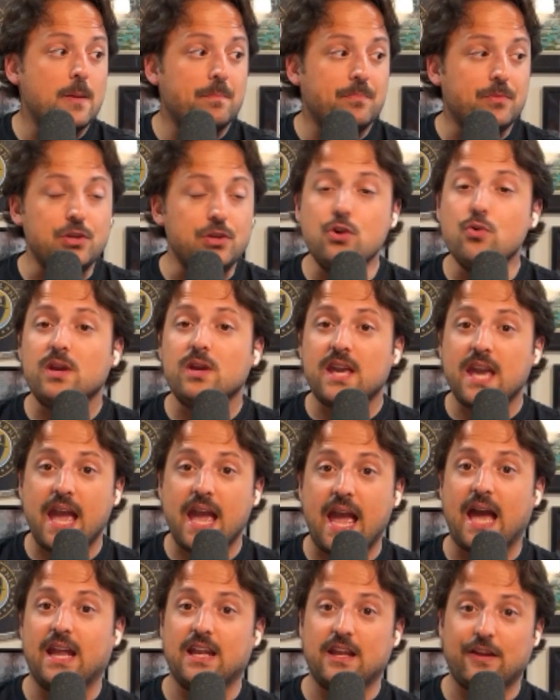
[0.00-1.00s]
You
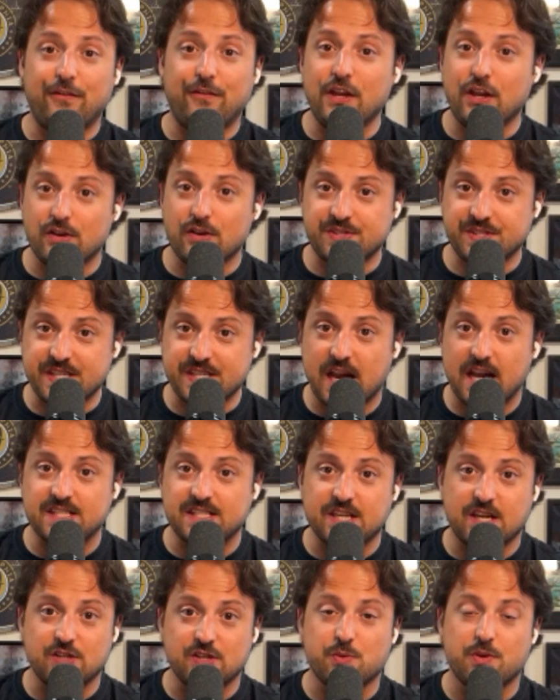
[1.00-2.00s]
can't, if he goes and signs
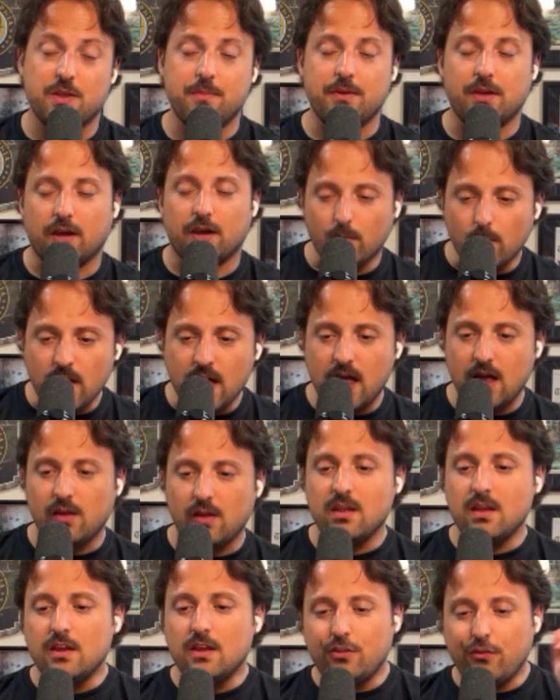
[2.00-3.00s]
elsewhere, then be like, well,
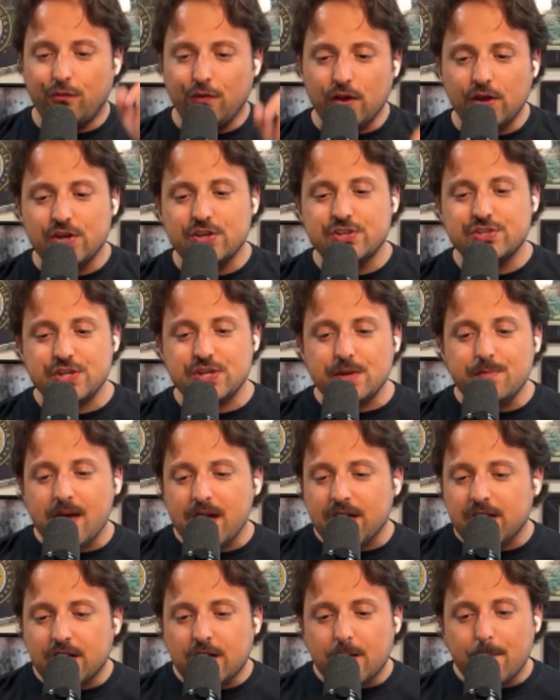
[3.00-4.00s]
the Phillies did
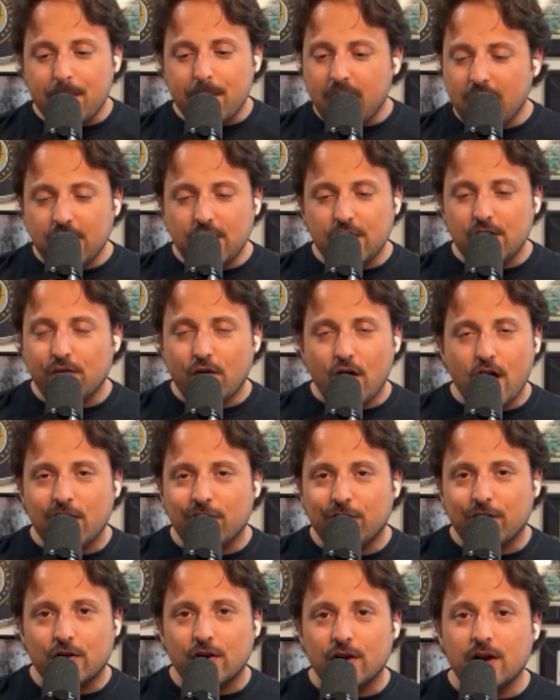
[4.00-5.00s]
make a competitive
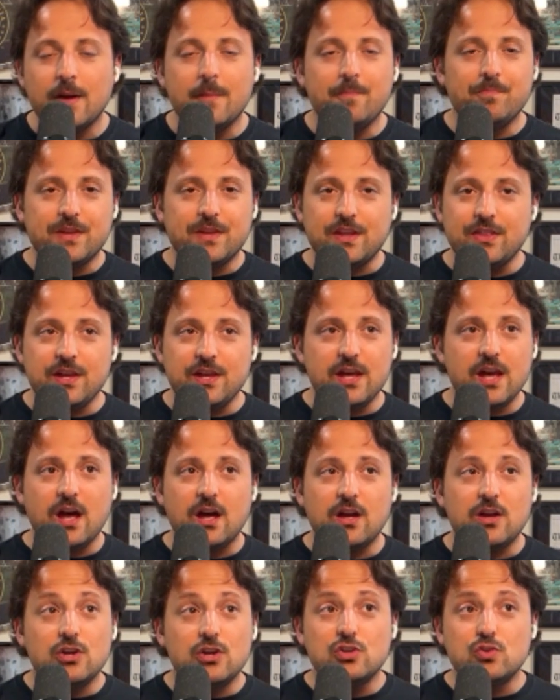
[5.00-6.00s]
offer in
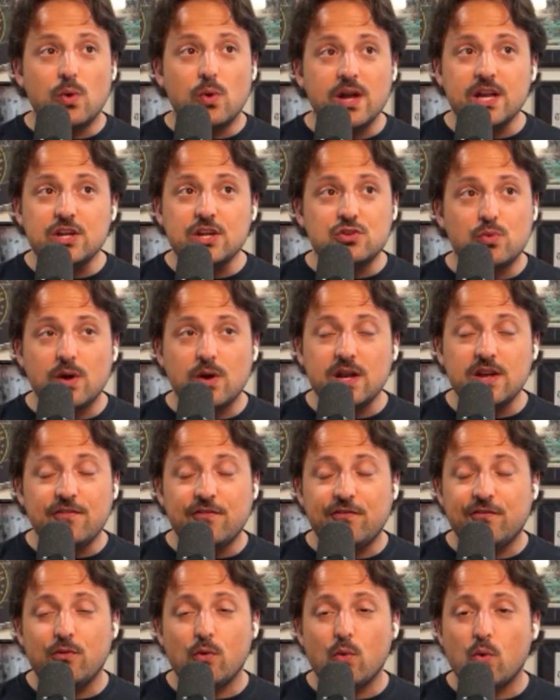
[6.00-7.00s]
the
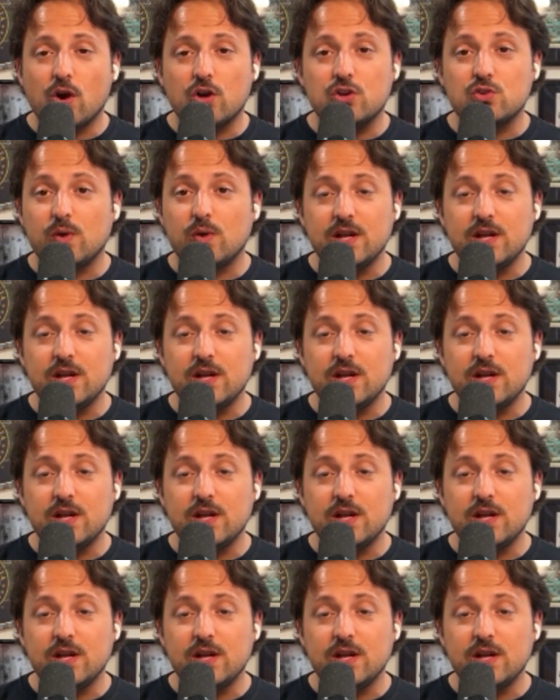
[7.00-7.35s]
2024-2025